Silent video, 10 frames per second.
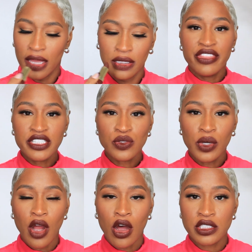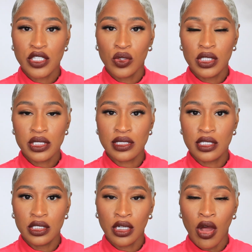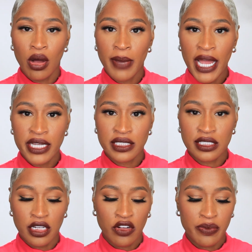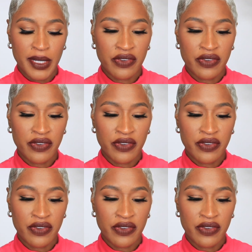This one also looks good all by itself,